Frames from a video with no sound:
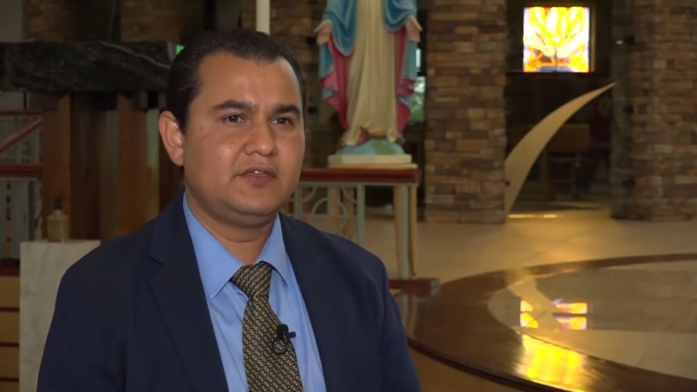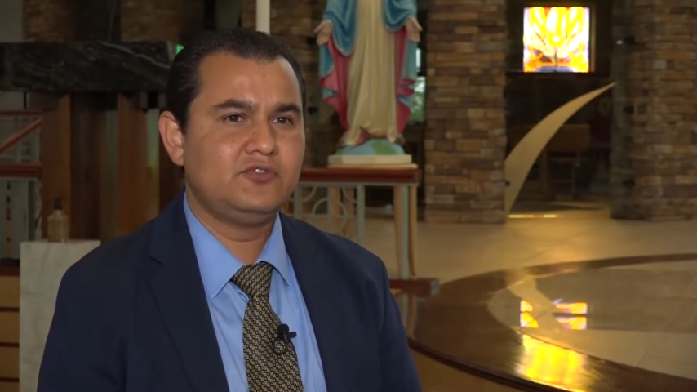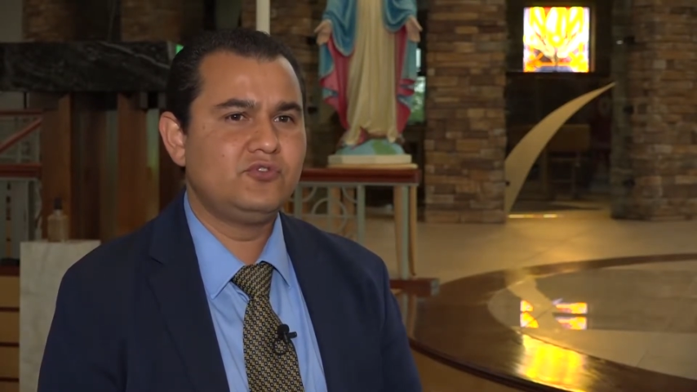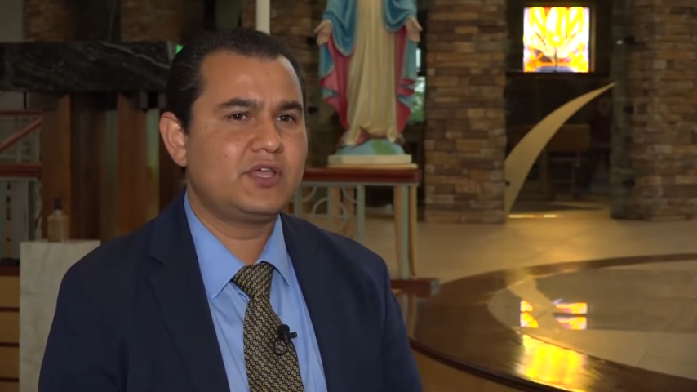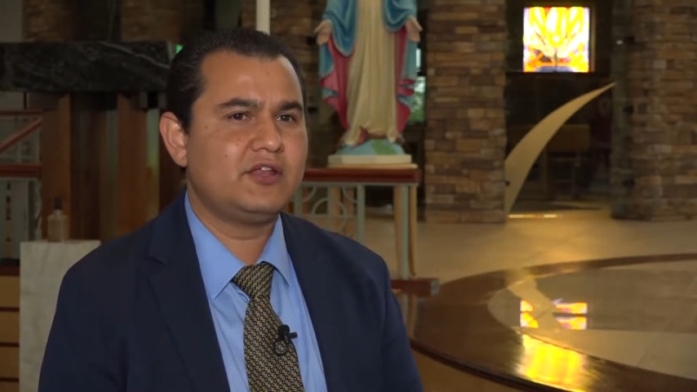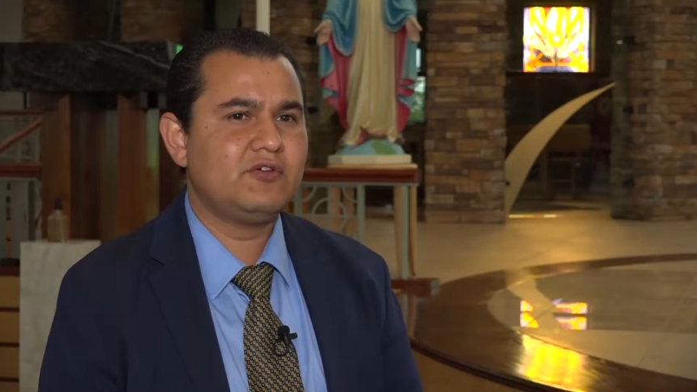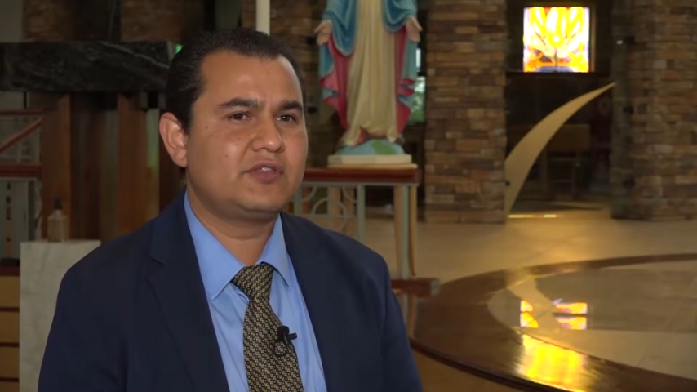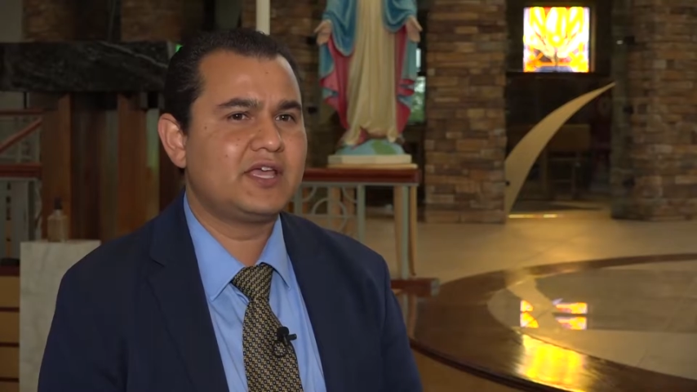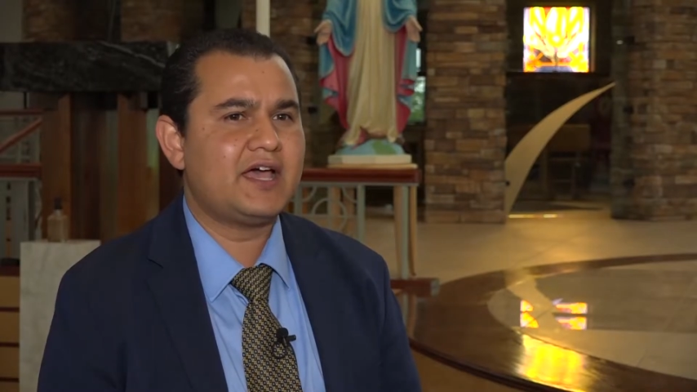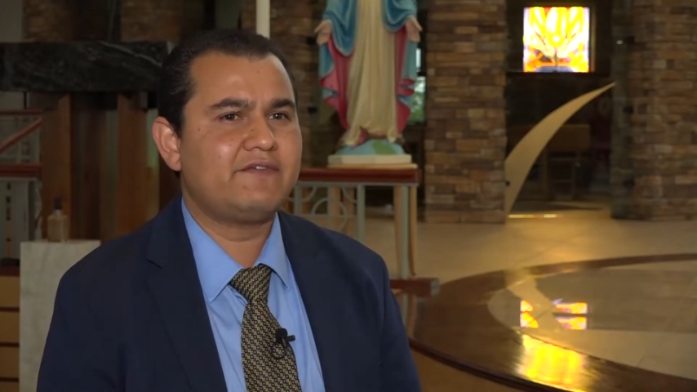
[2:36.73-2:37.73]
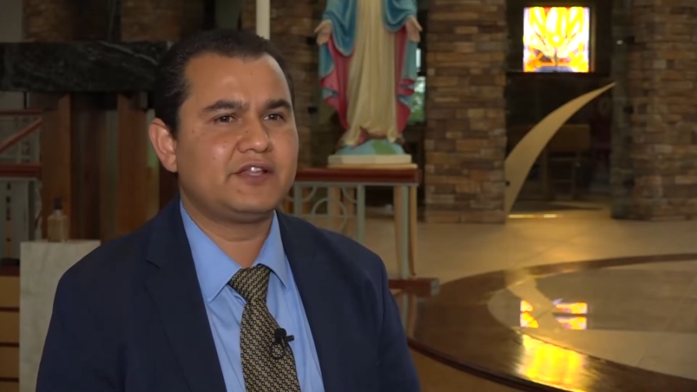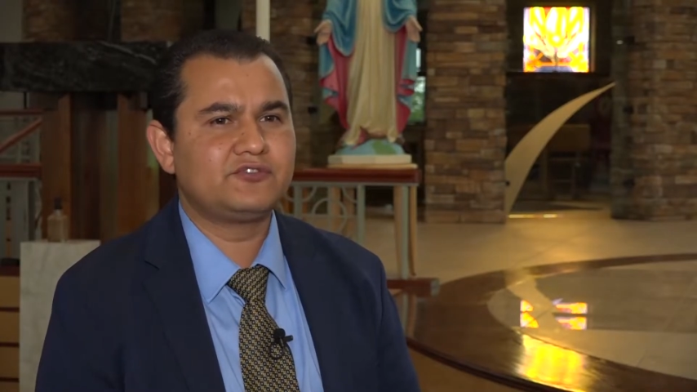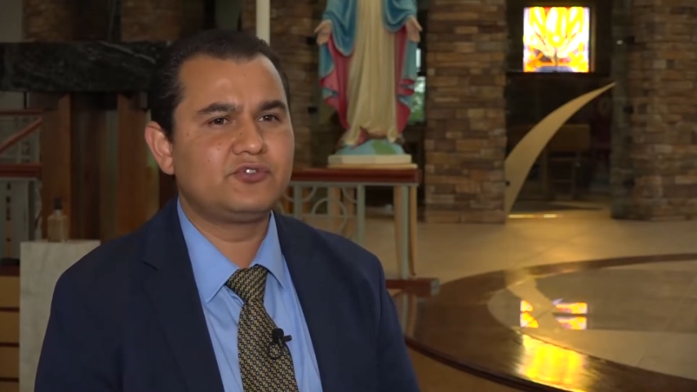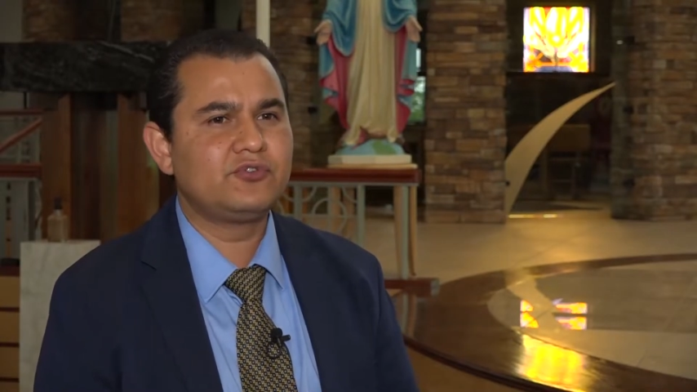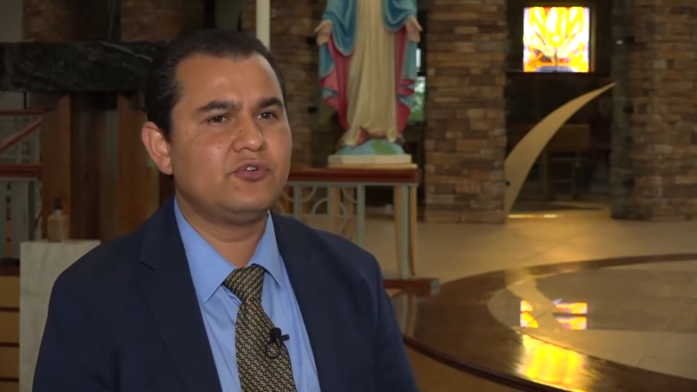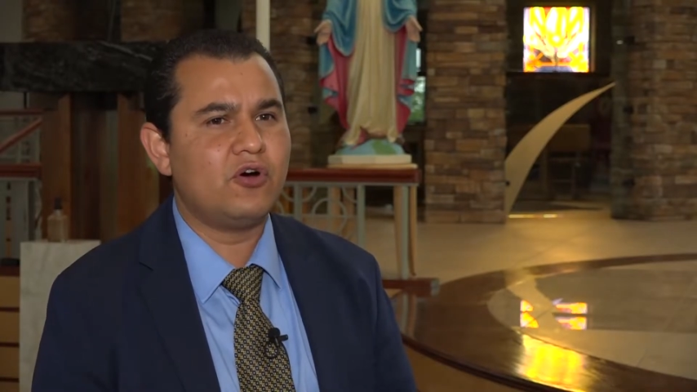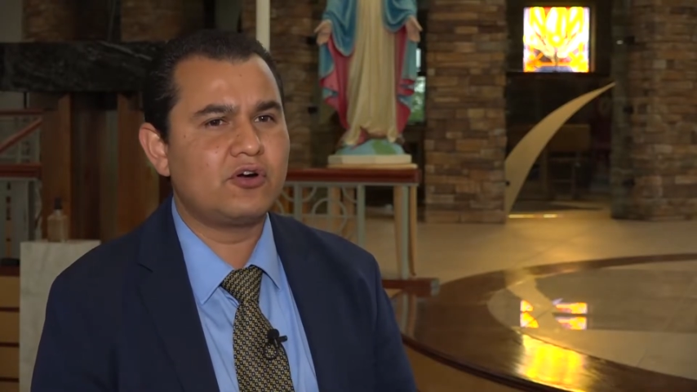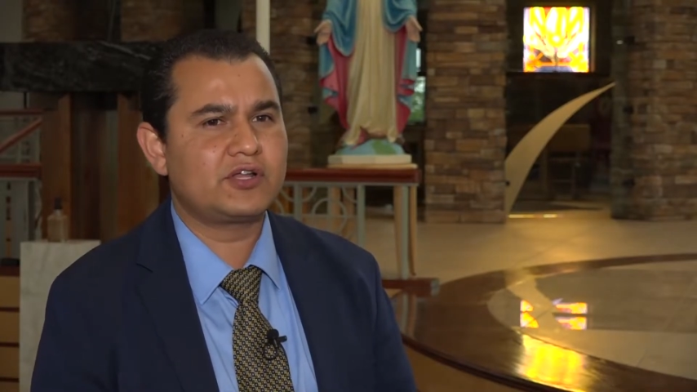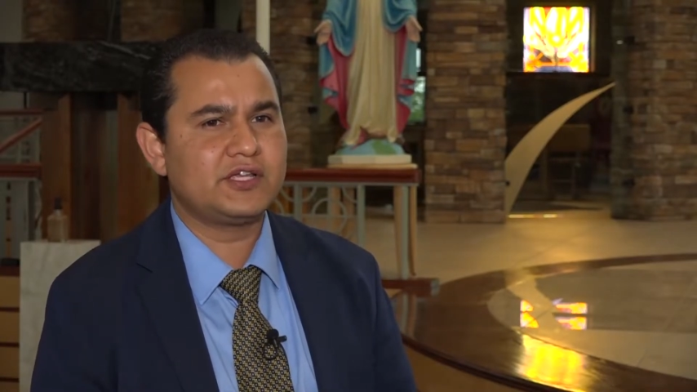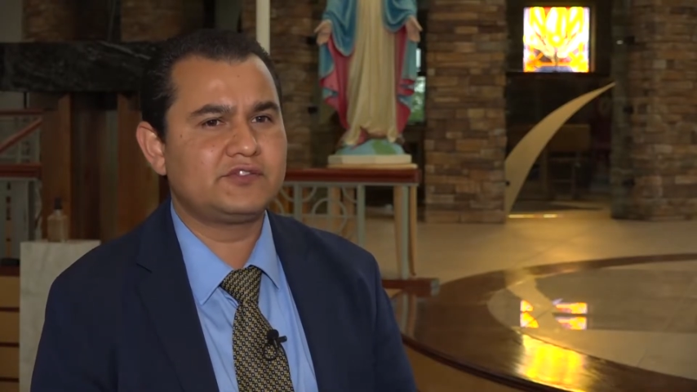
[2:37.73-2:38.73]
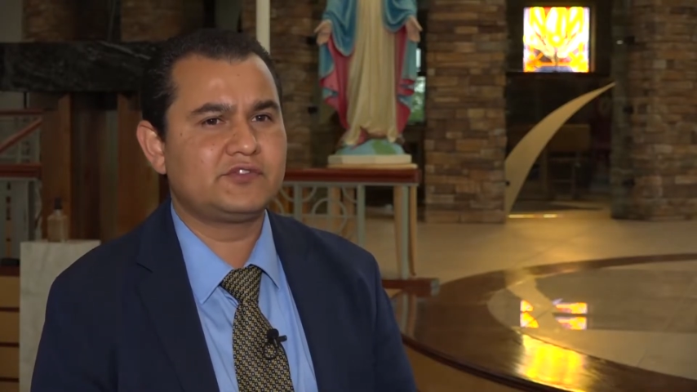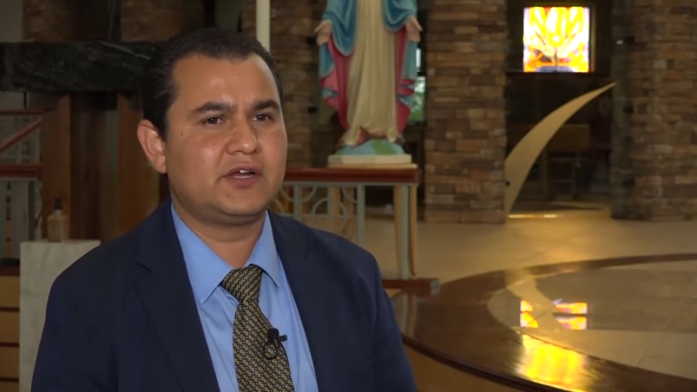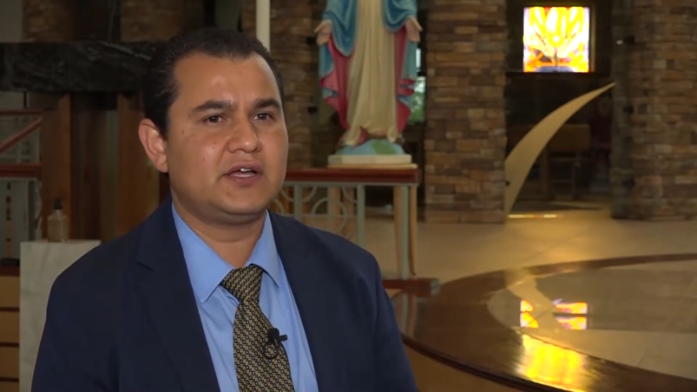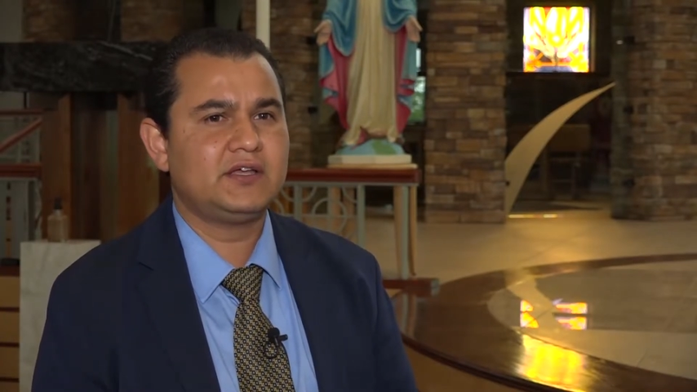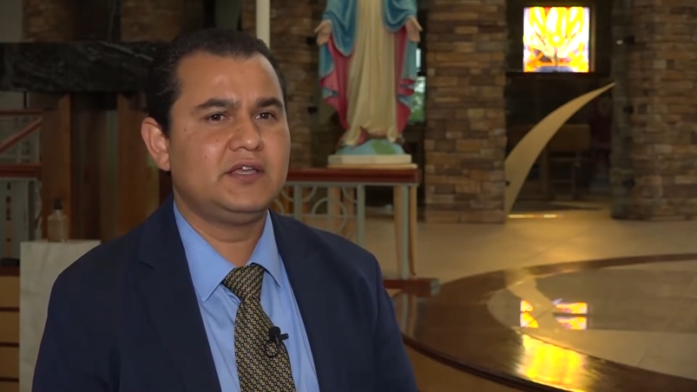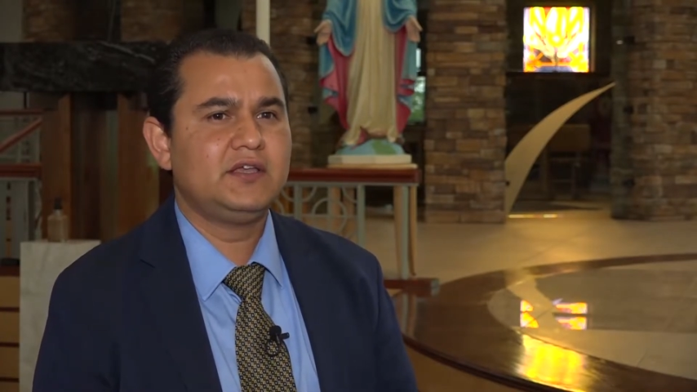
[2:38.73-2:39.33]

You cannot have a true orchestra